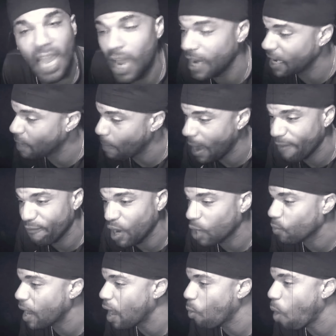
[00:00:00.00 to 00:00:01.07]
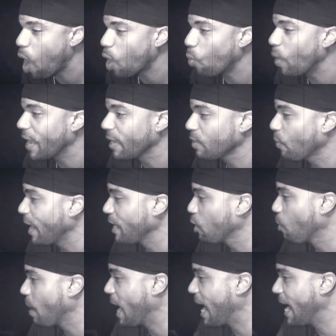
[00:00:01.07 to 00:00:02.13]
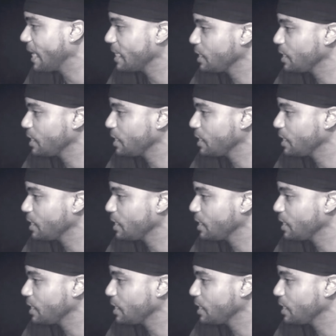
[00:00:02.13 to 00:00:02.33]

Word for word: Y'all nigga might fuck around, walk away, waiting on my ass to